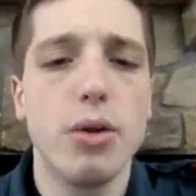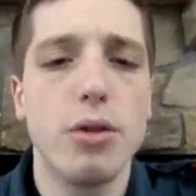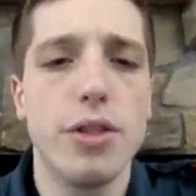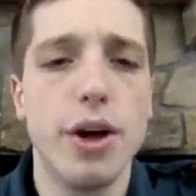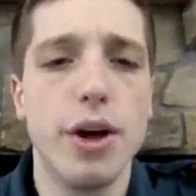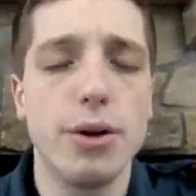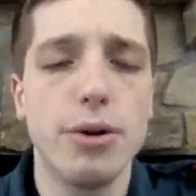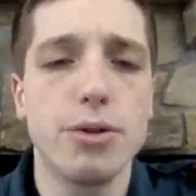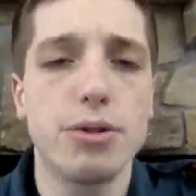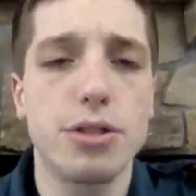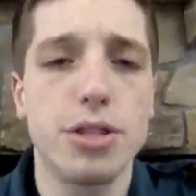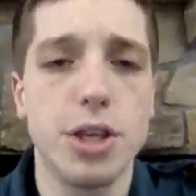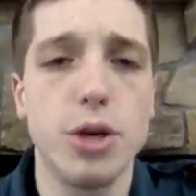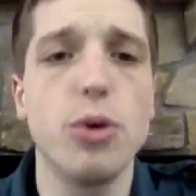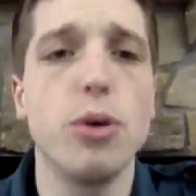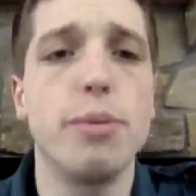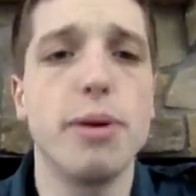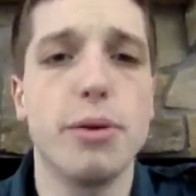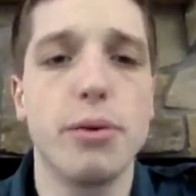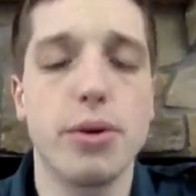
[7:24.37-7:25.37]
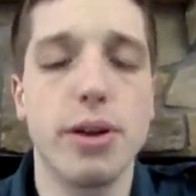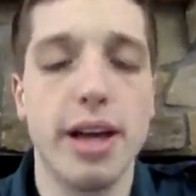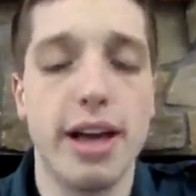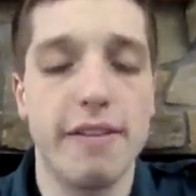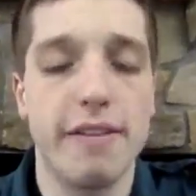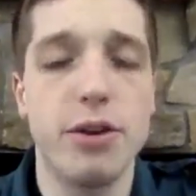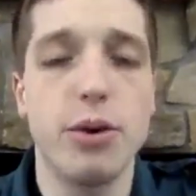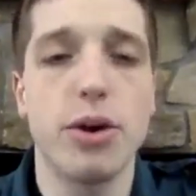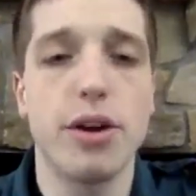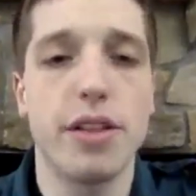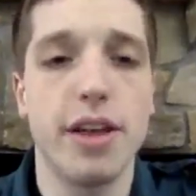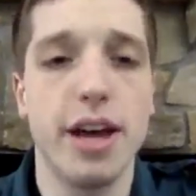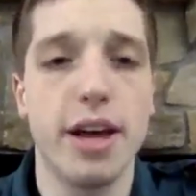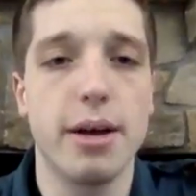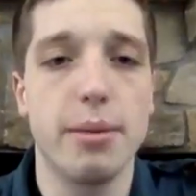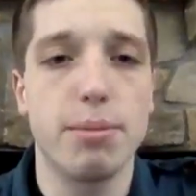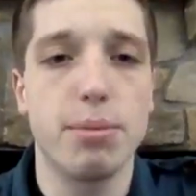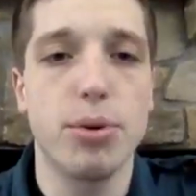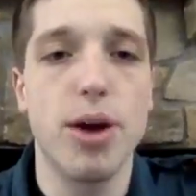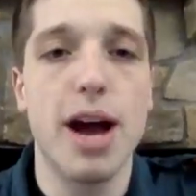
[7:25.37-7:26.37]
Those you will be, if you are
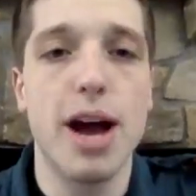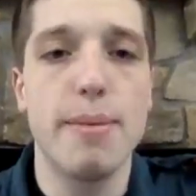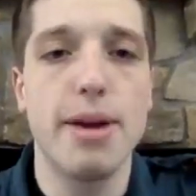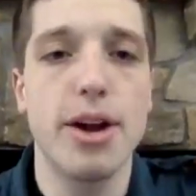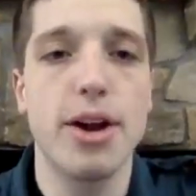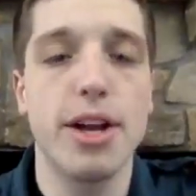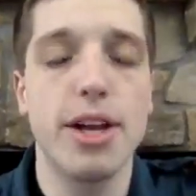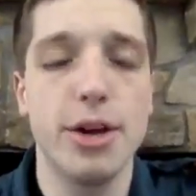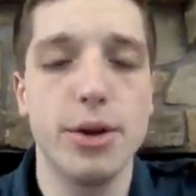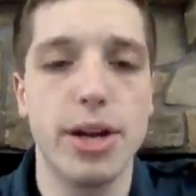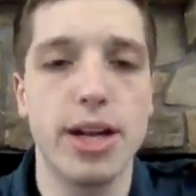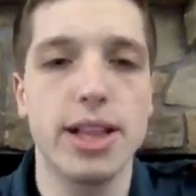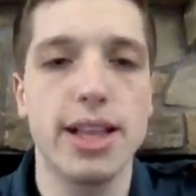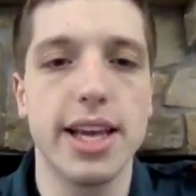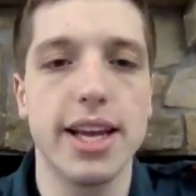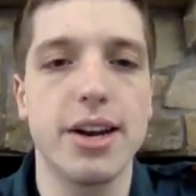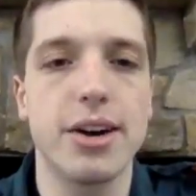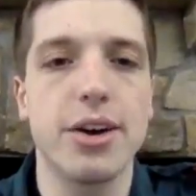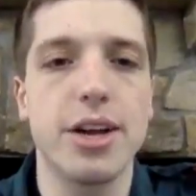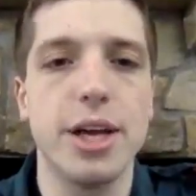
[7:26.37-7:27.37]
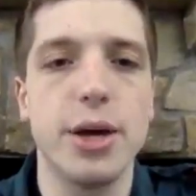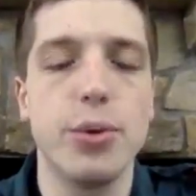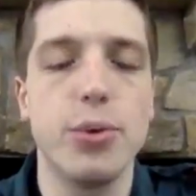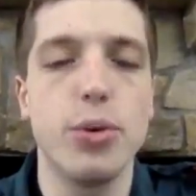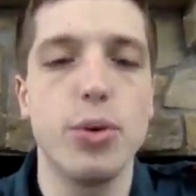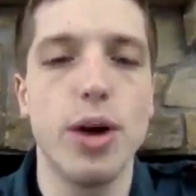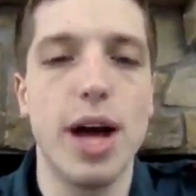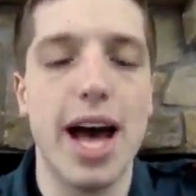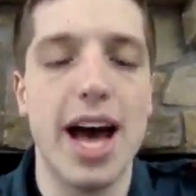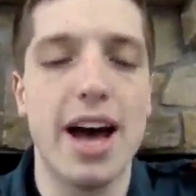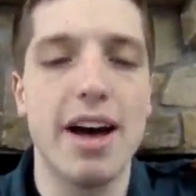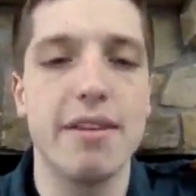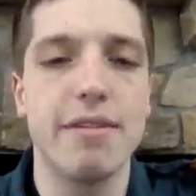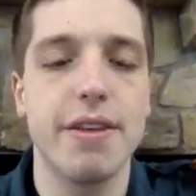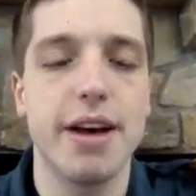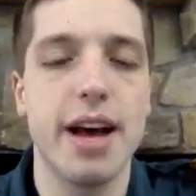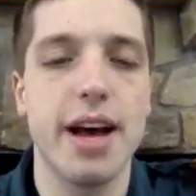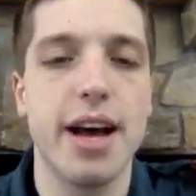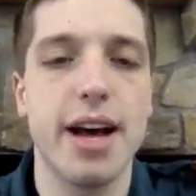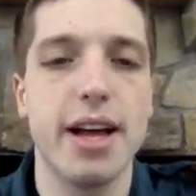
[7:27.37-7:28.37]
the primary unit leader, you will
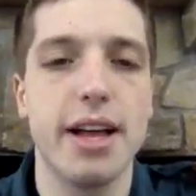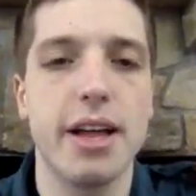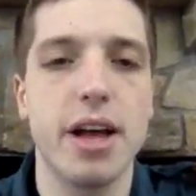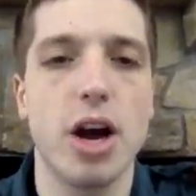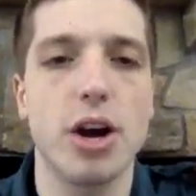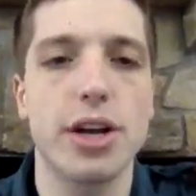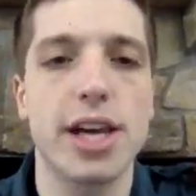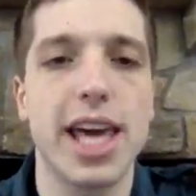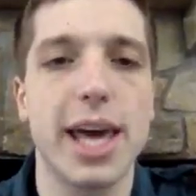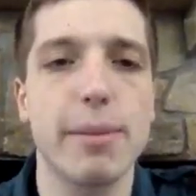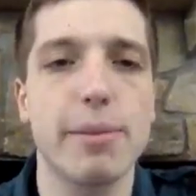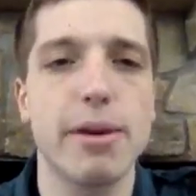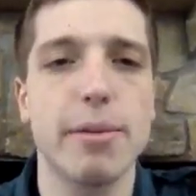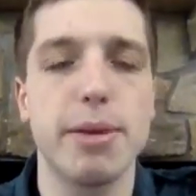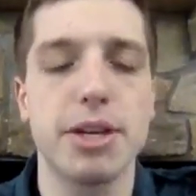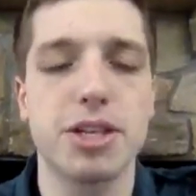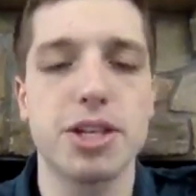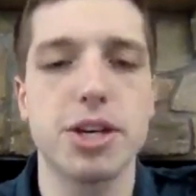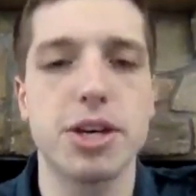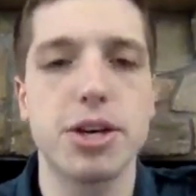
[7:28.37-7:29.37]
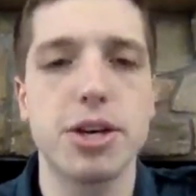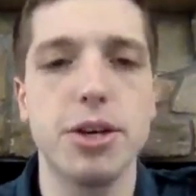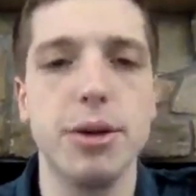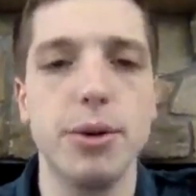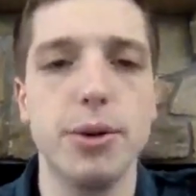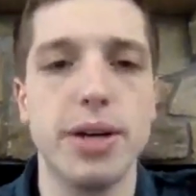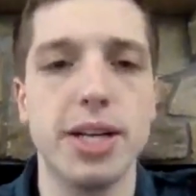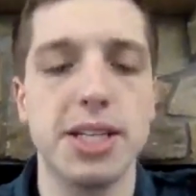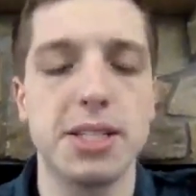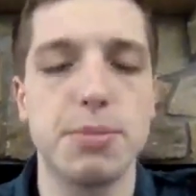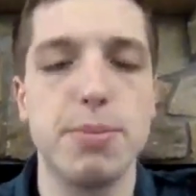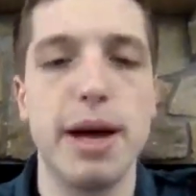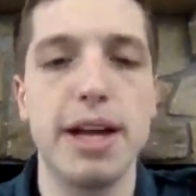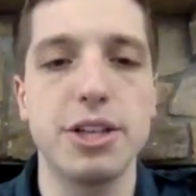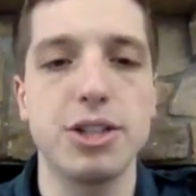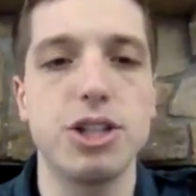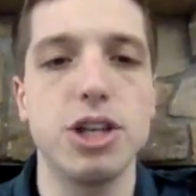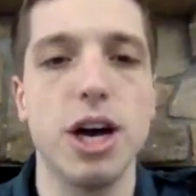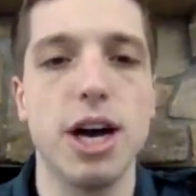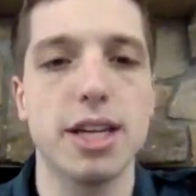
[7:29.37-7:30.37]
have our camp commissioner, who is Ben
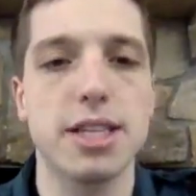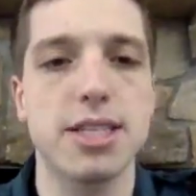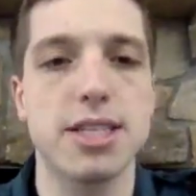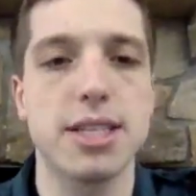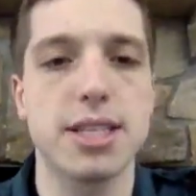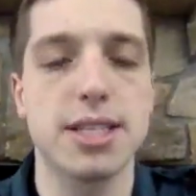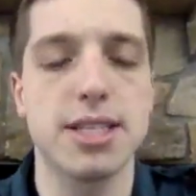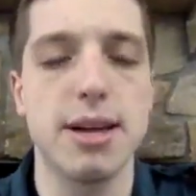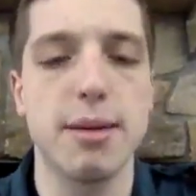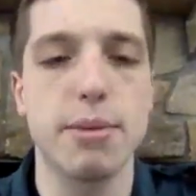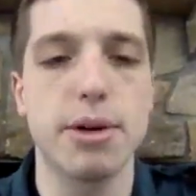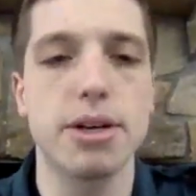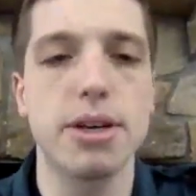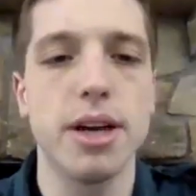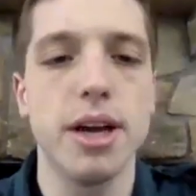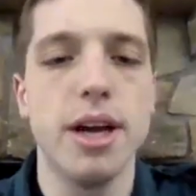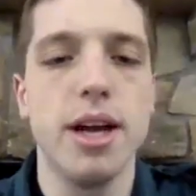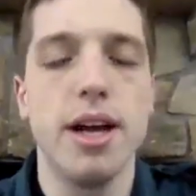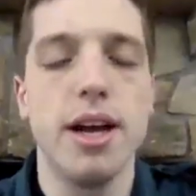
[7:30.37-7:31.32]
Schatz this summer.